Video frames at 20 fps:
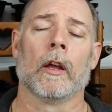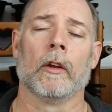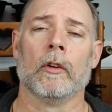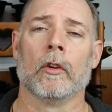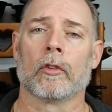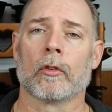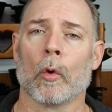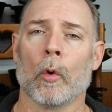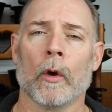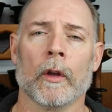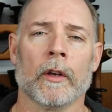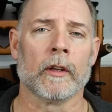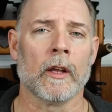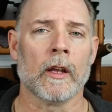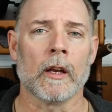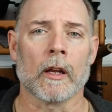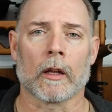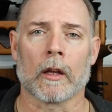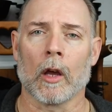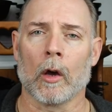And just ahead
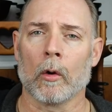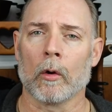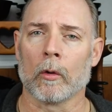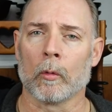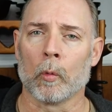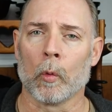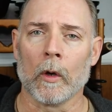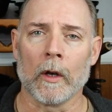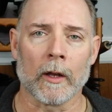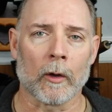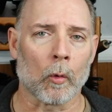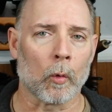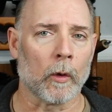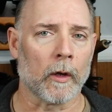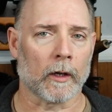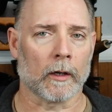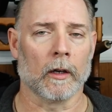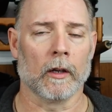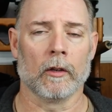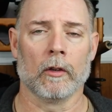and get it coated really
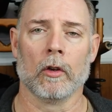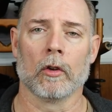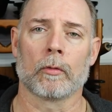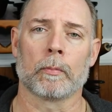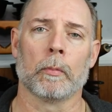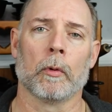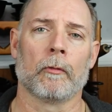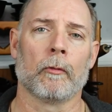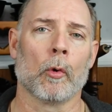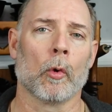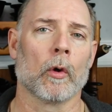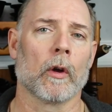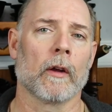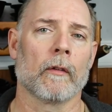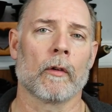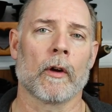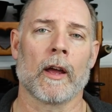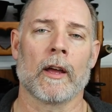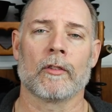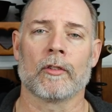quickly just
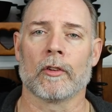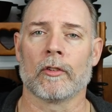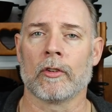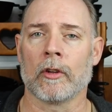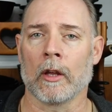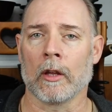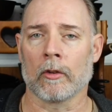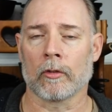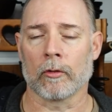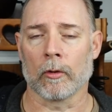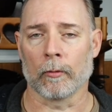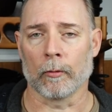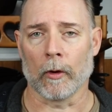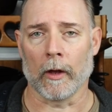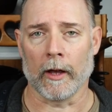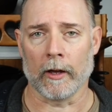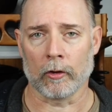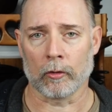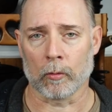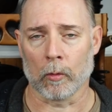before it ever has a chance to
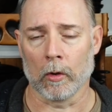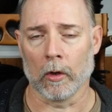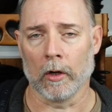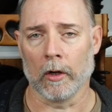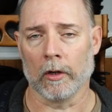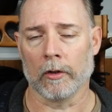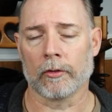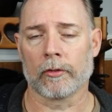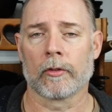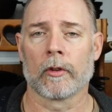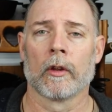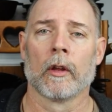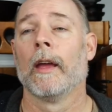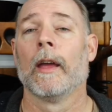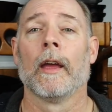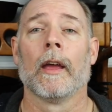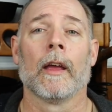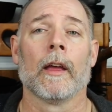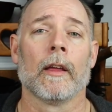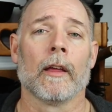flash rust.
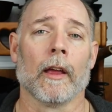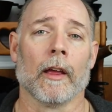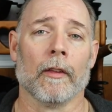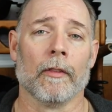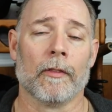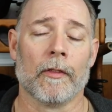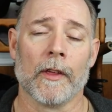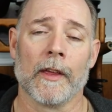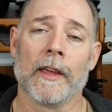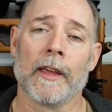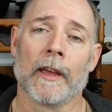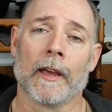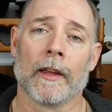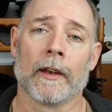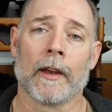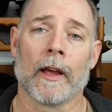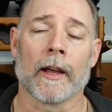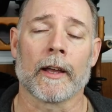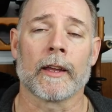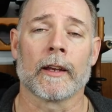And
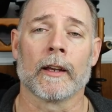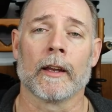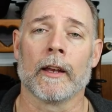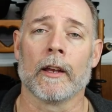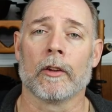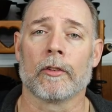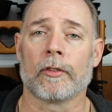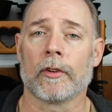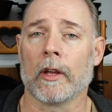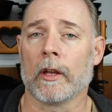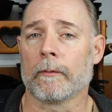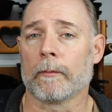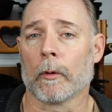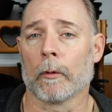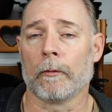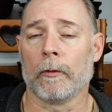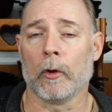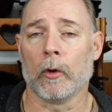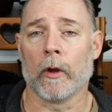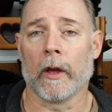then I can let it
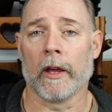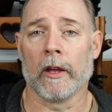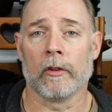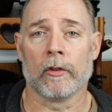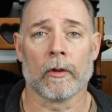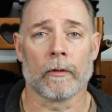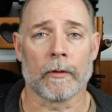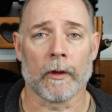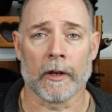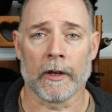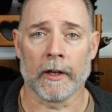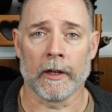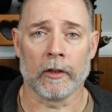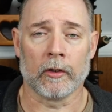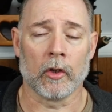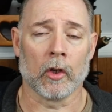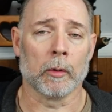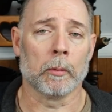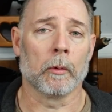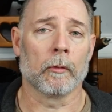sit for a few days if I
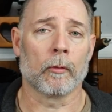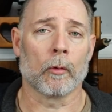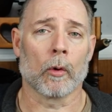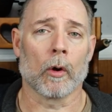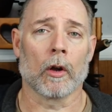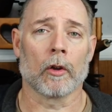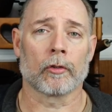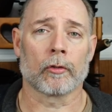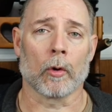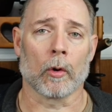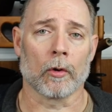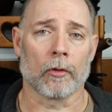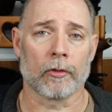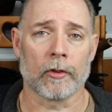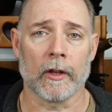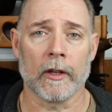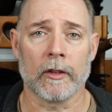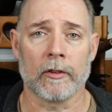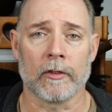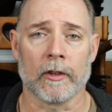need to before I
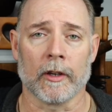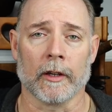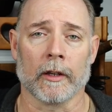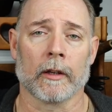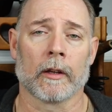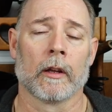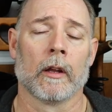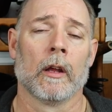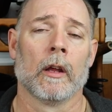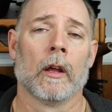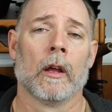start seasoning.